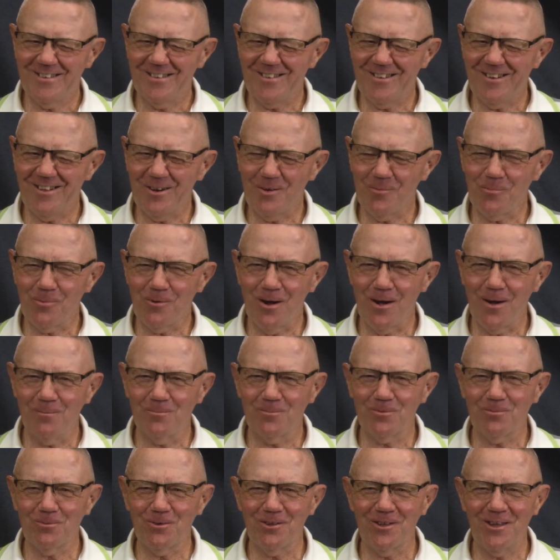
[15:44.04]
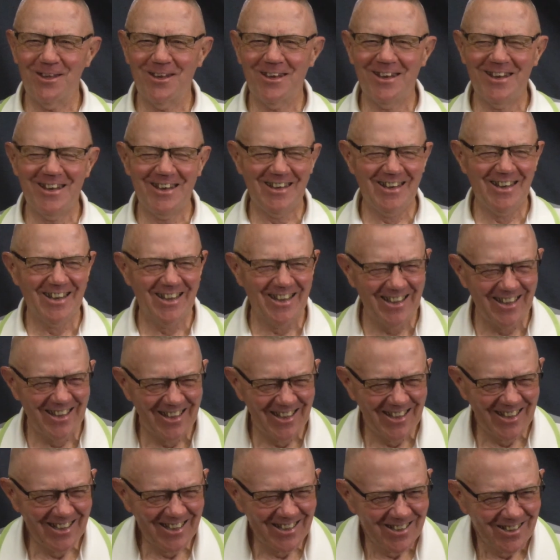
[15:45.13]
A lot of problems, but
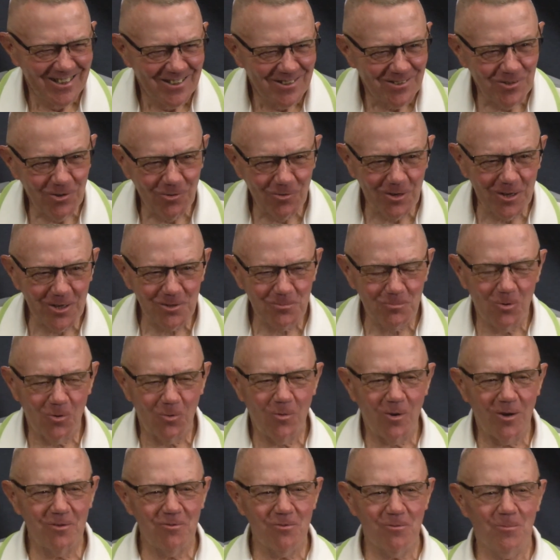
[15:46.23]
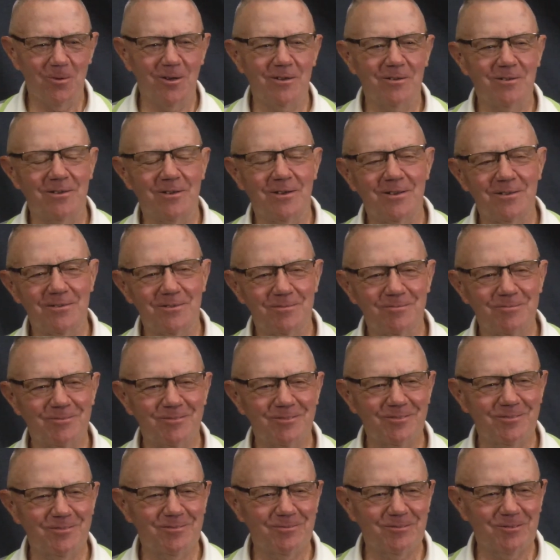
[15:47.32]
don't ask my wife about that.
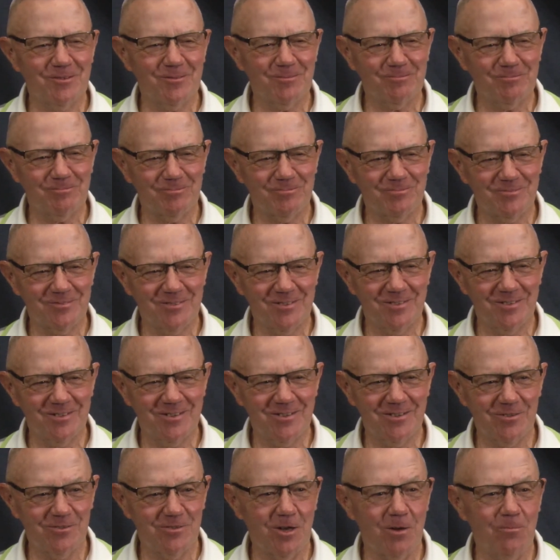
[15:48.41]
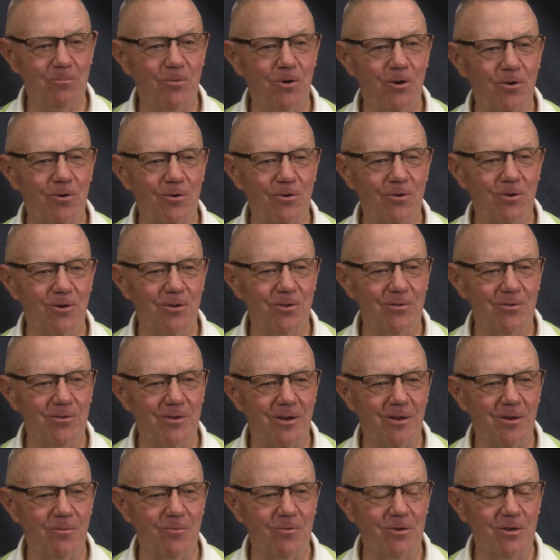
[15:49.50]
Because I bug her all the
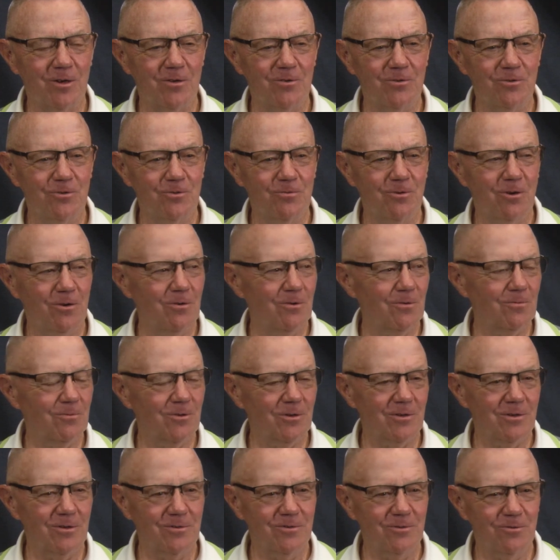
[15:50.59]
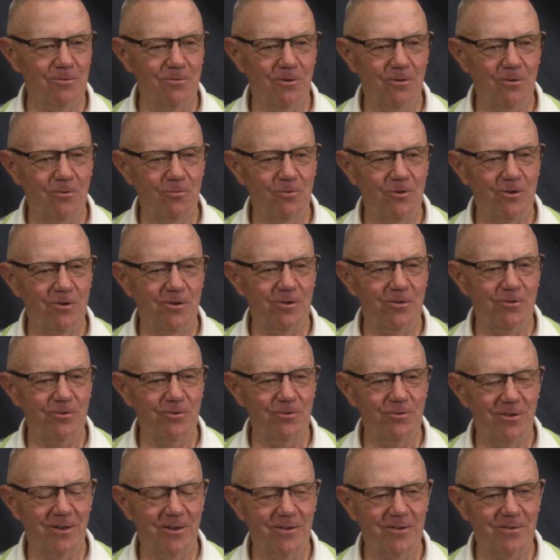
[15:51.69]
time. What did I do wrong? What did I do wrong? What do I
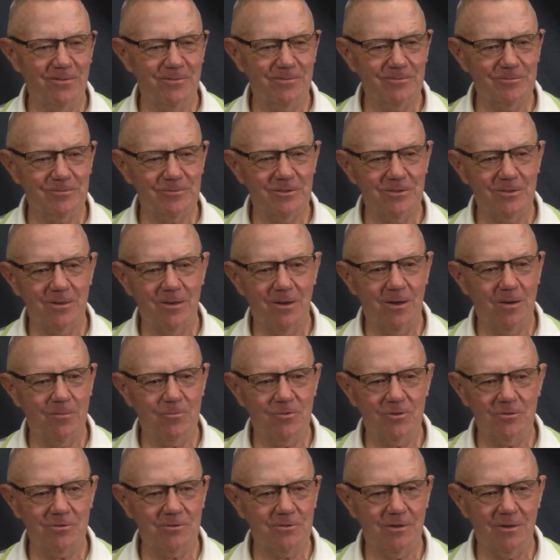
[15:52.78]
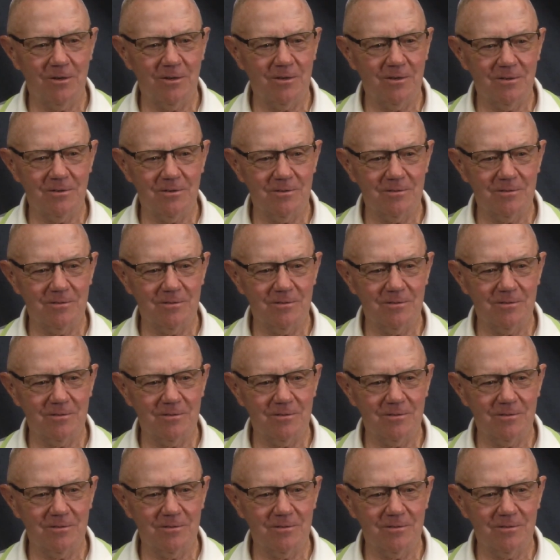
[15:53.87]
do now? I'm just not.